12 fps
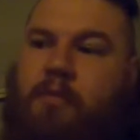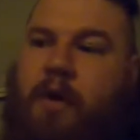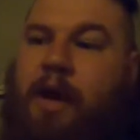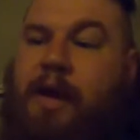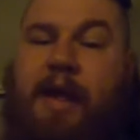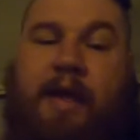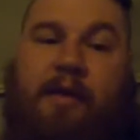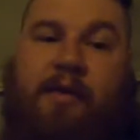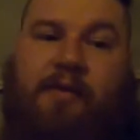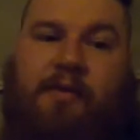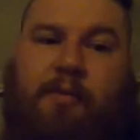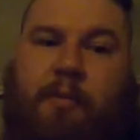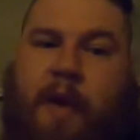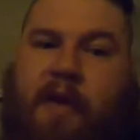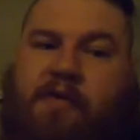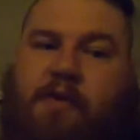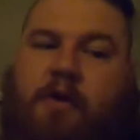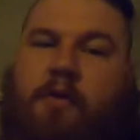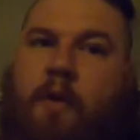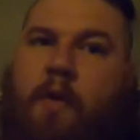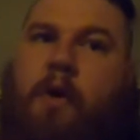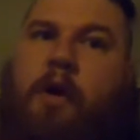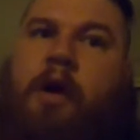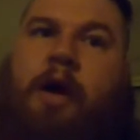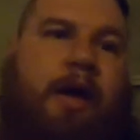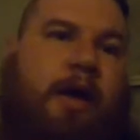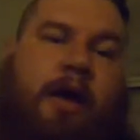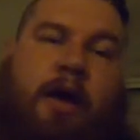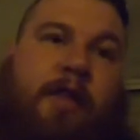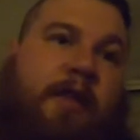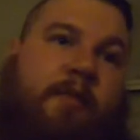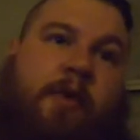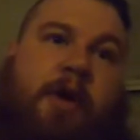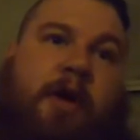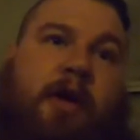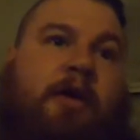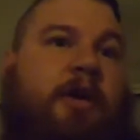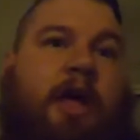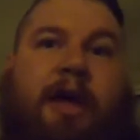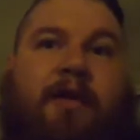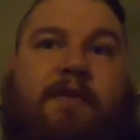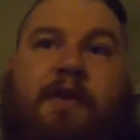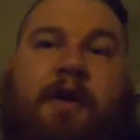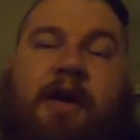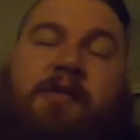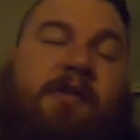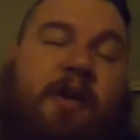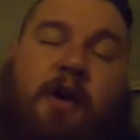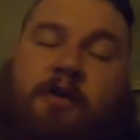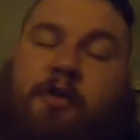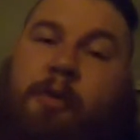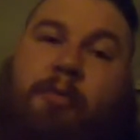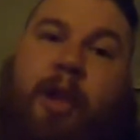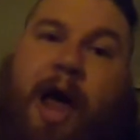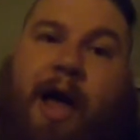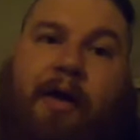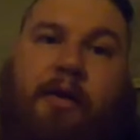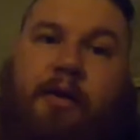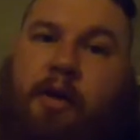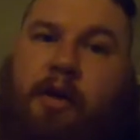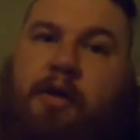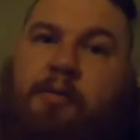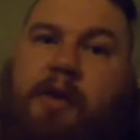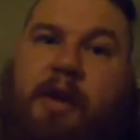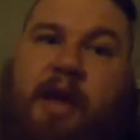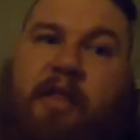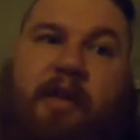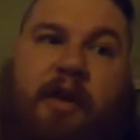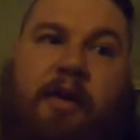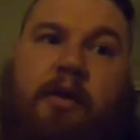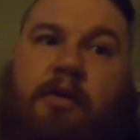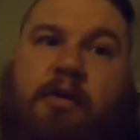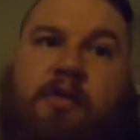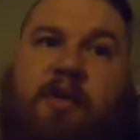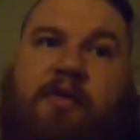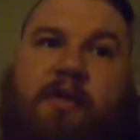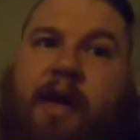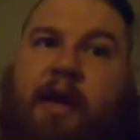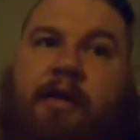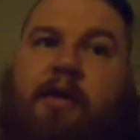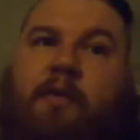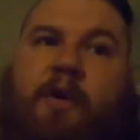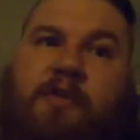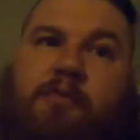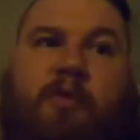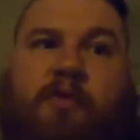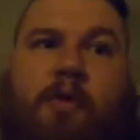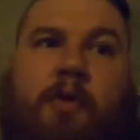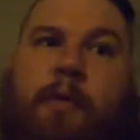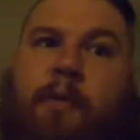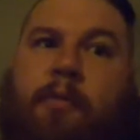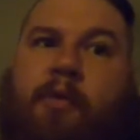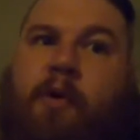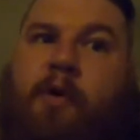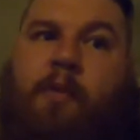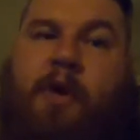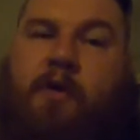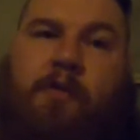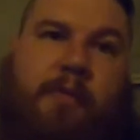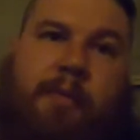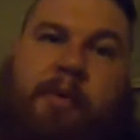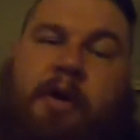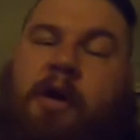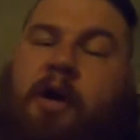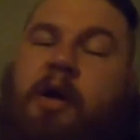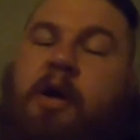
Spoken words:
ideas based on lore, and then it could very easily all just be black. It could be nothing, just like it was before we were born. We don't remember.